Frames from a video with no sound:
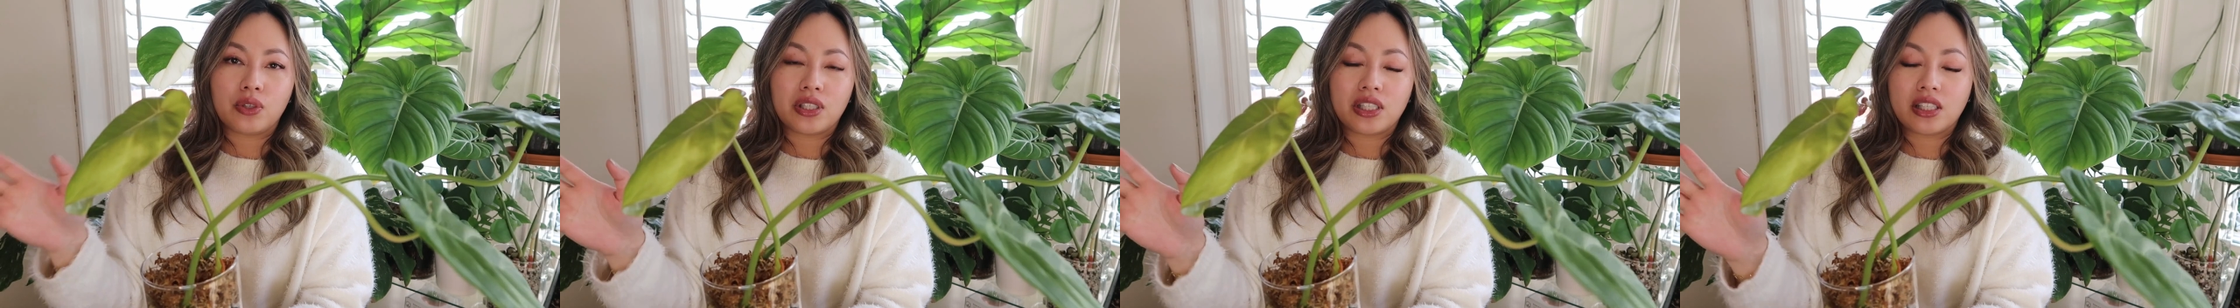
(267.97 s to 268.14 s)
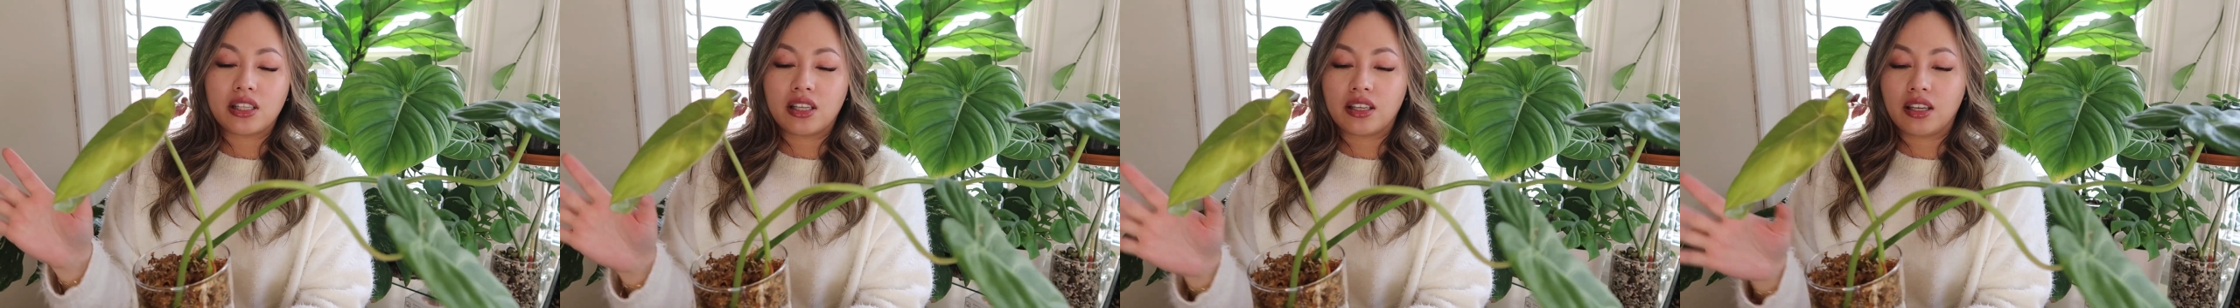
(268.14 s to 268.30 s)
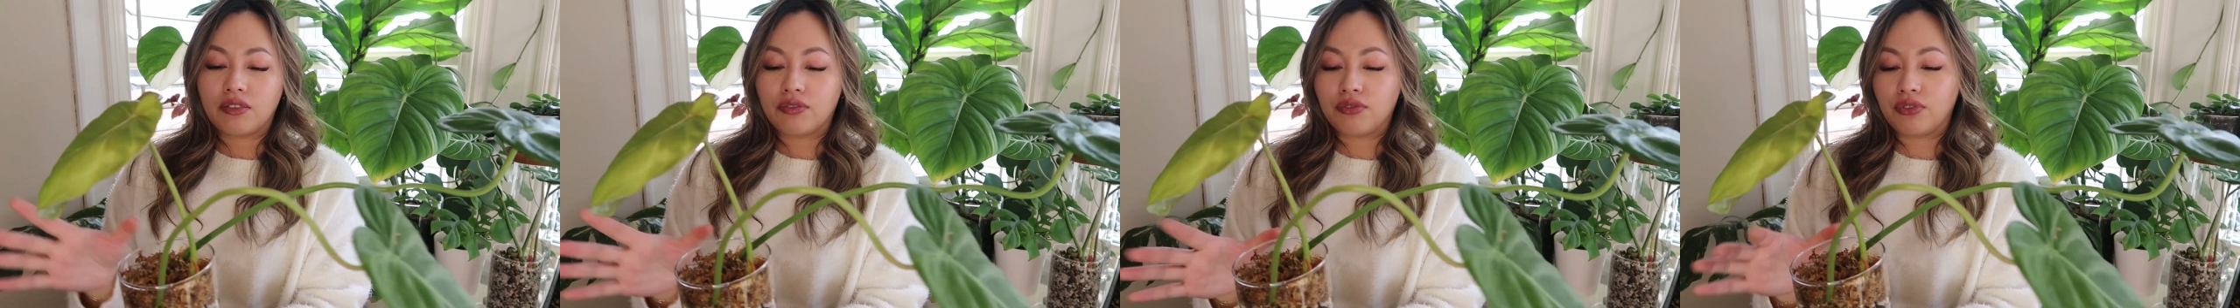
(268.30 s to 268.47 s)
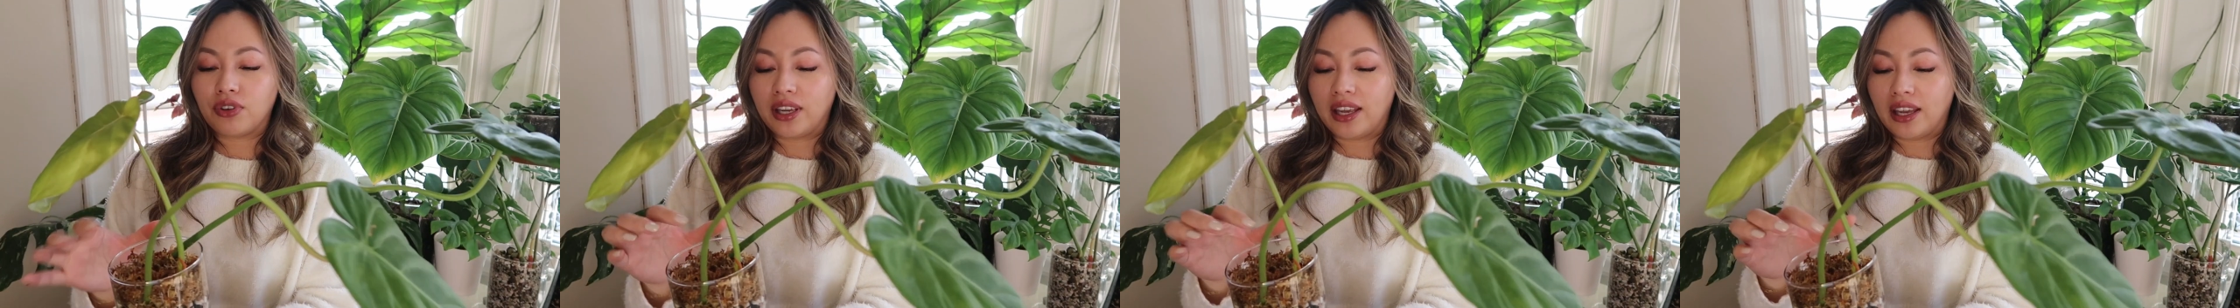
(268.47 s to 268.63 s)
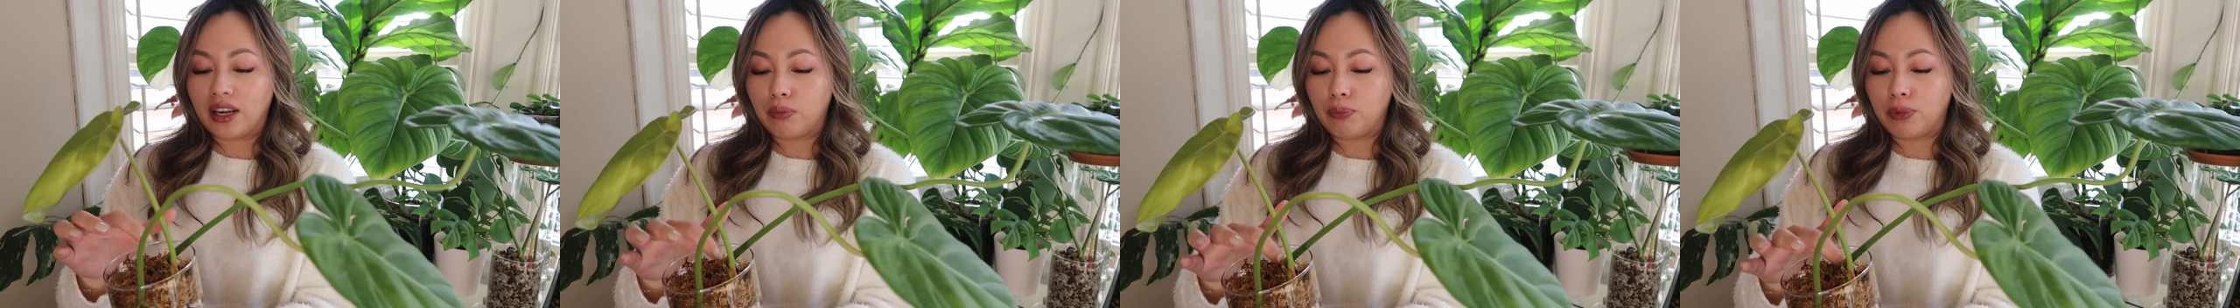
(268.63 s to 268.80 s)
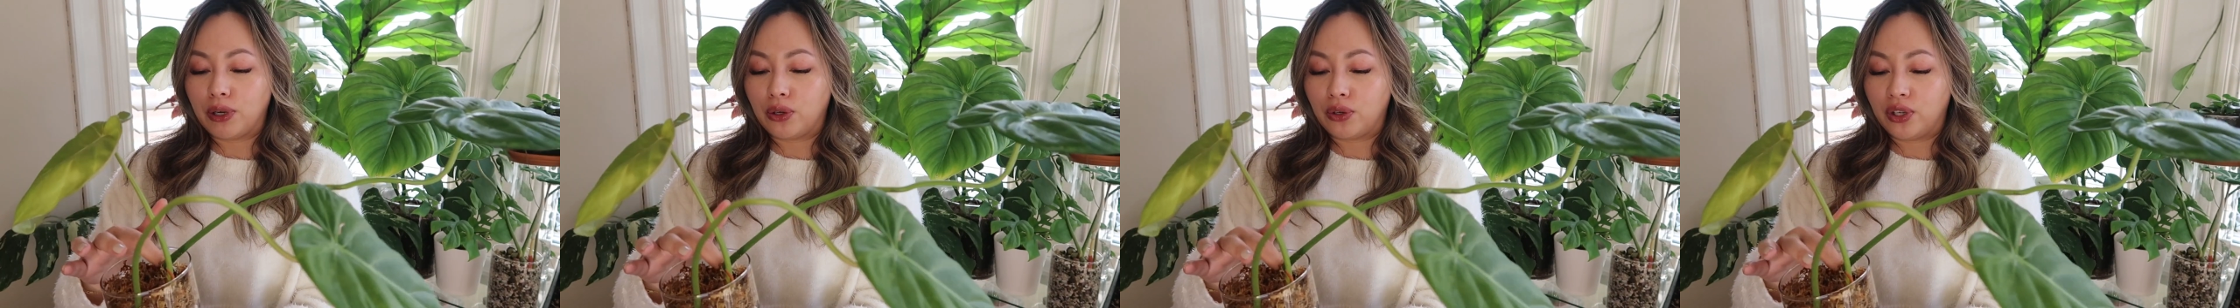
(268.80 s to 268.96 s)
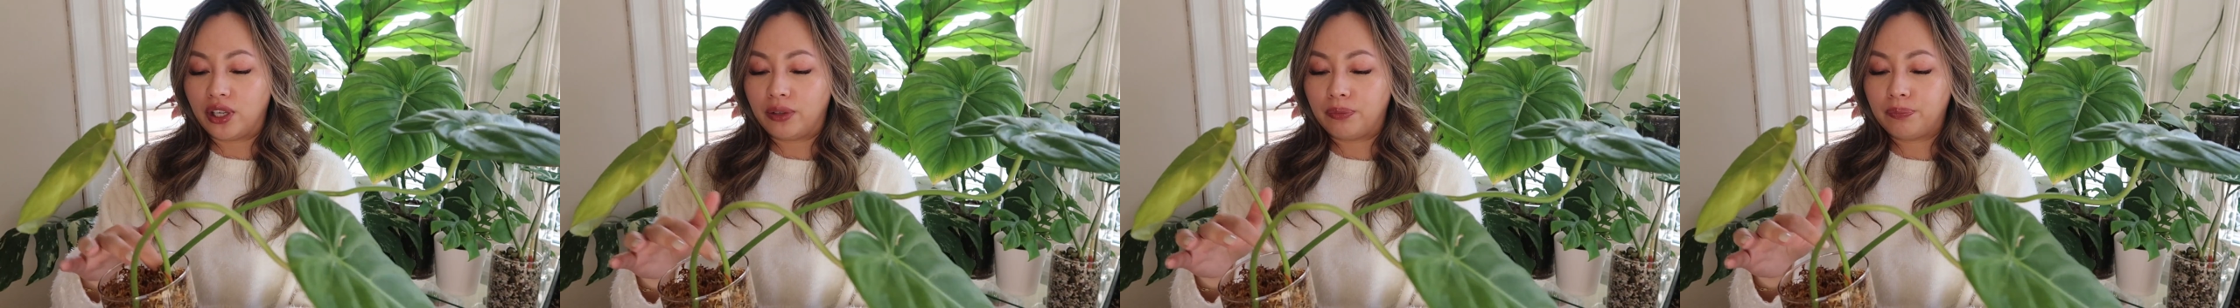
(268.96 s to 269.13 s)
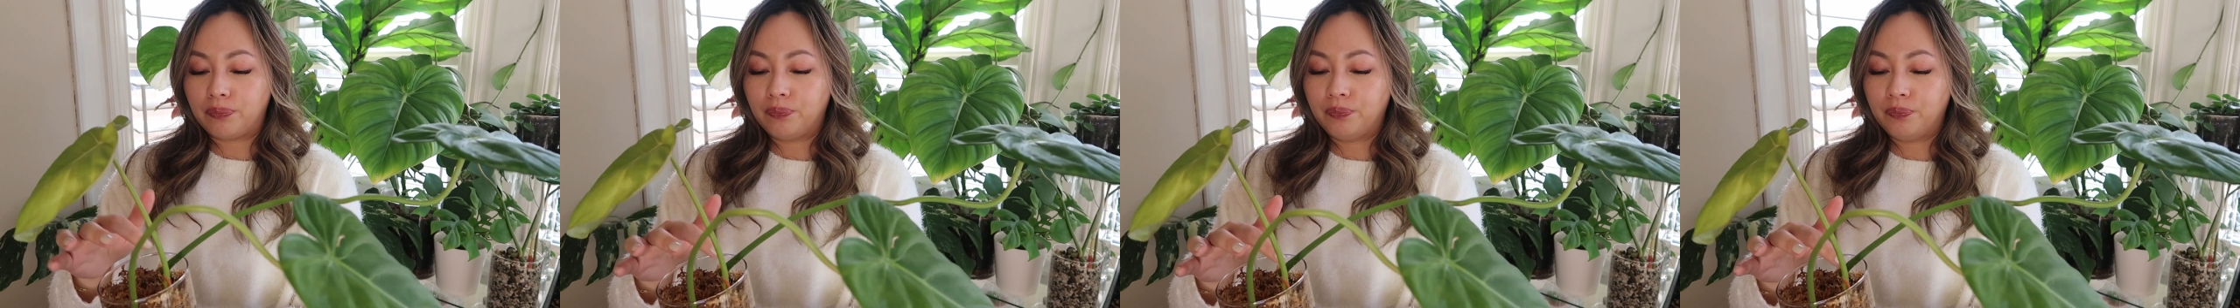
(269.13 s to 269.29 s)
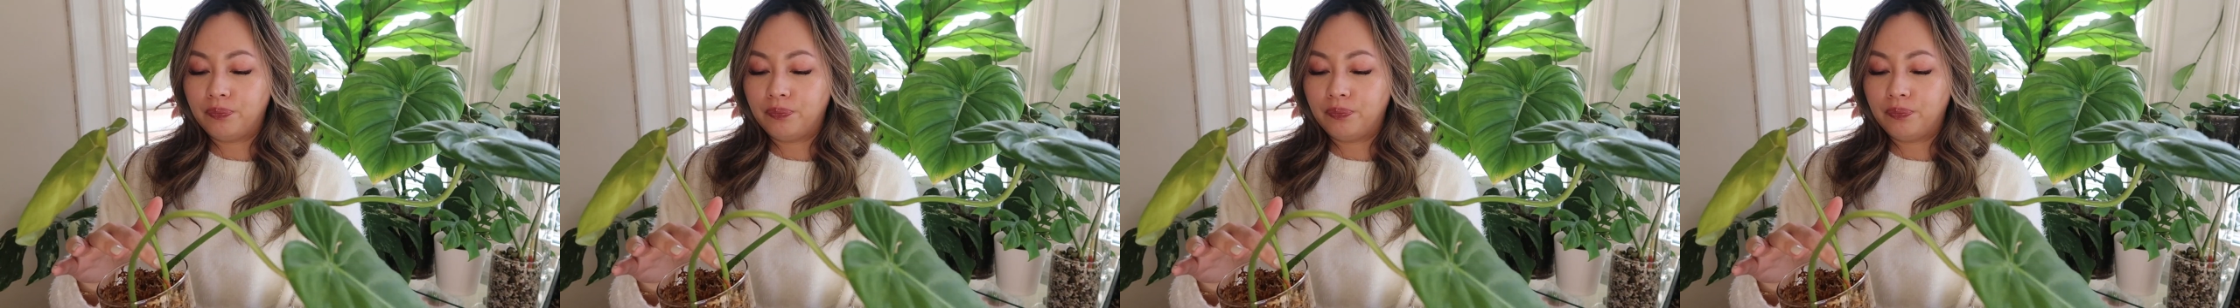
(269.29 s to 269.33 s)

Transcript: its thing and forget about it.